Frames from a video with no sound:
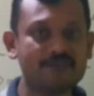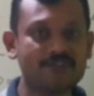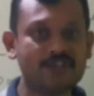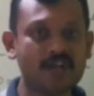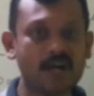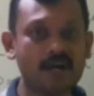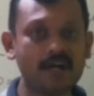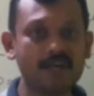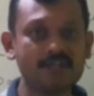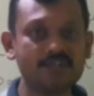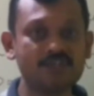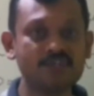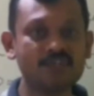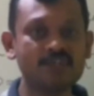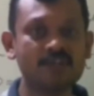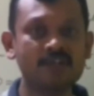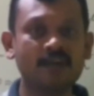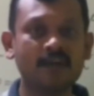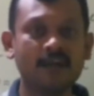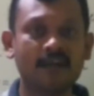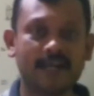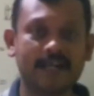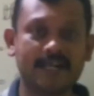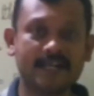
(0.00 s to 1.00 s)
charge.
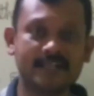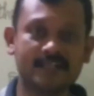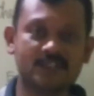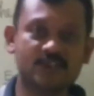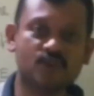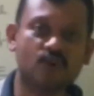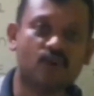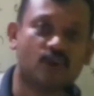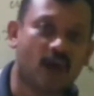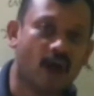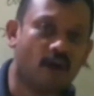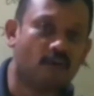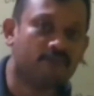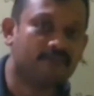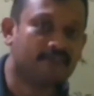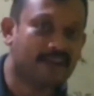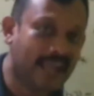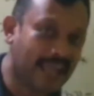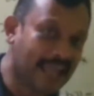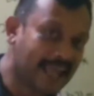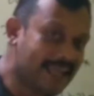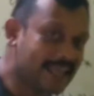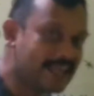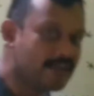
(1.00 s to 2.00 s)
It does not have
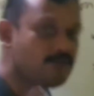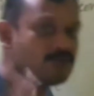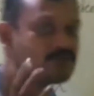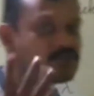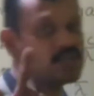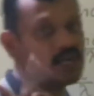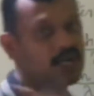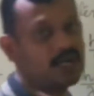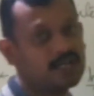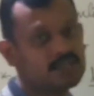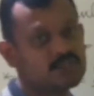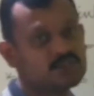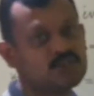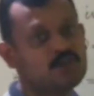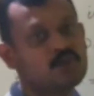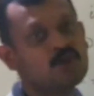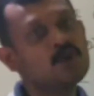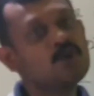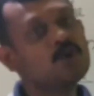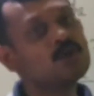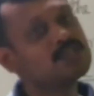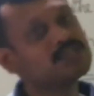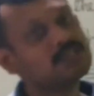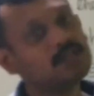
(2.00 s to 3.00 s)
negative charge.
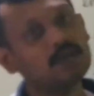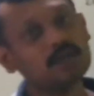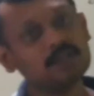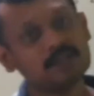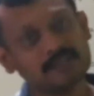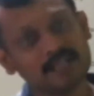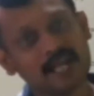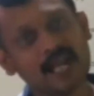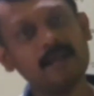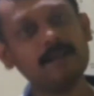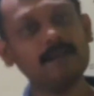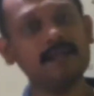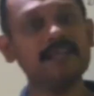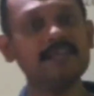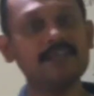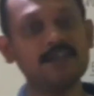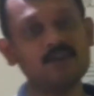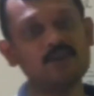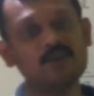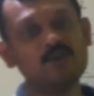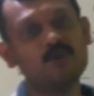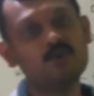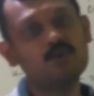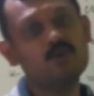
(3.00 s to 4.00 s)
So telling
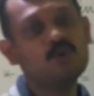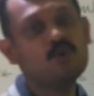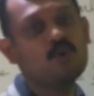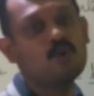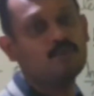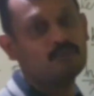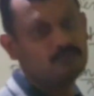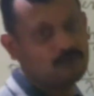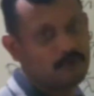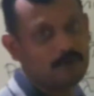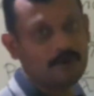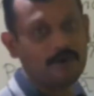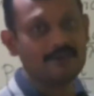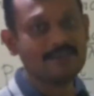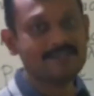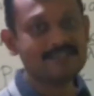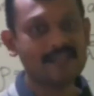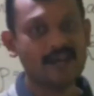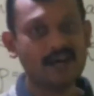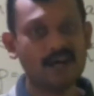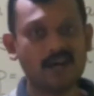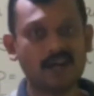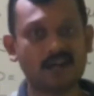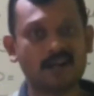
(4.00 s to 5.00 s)
you photons
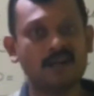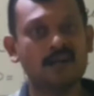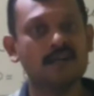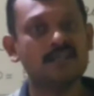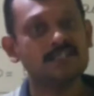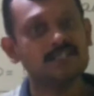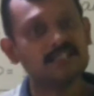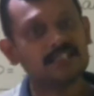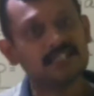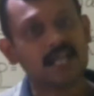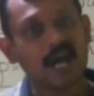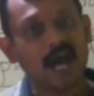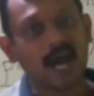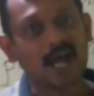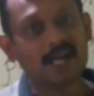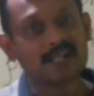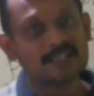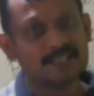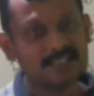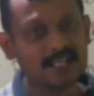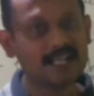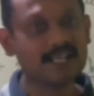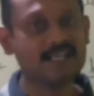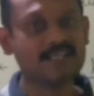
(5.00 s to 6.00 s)
are
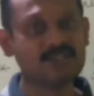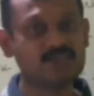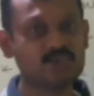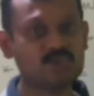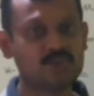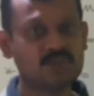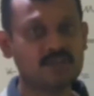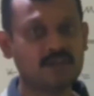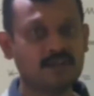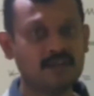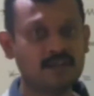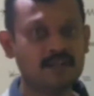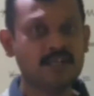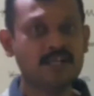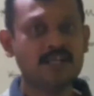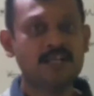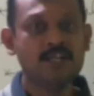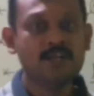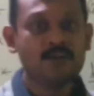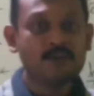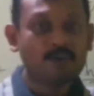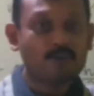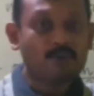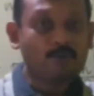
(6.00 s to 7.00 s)
chargeless.
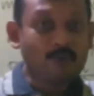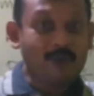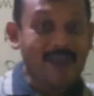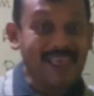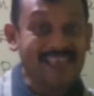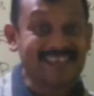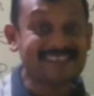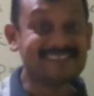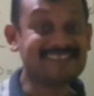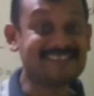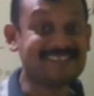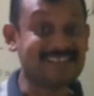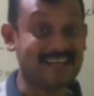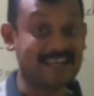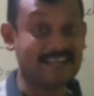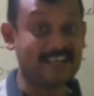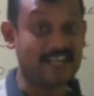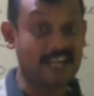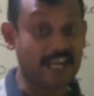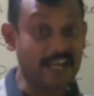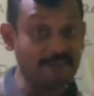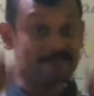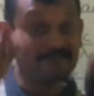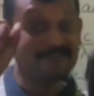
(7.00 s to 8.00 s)

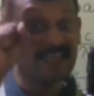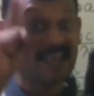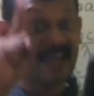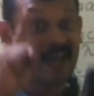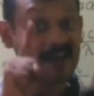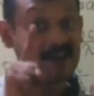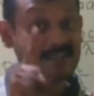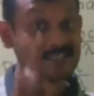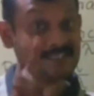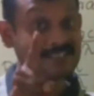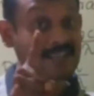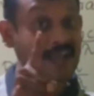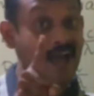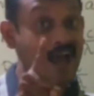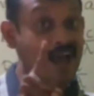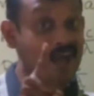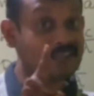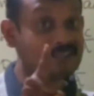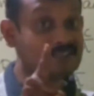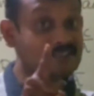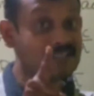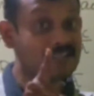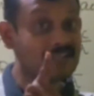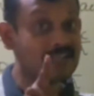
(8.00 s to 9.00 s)
Question: if they are
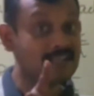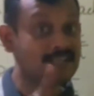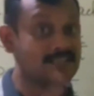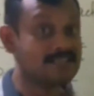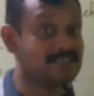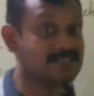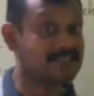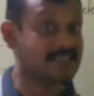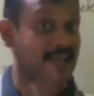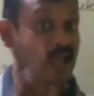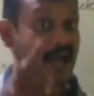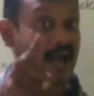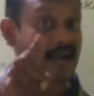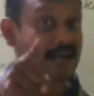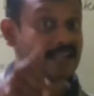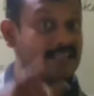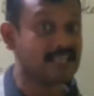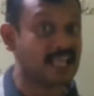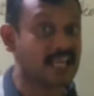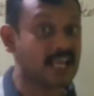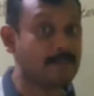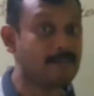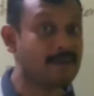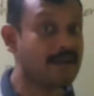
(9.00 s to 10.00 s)
chargeless, can
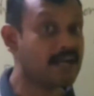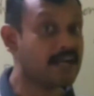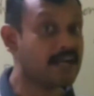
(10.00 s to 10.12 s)
they be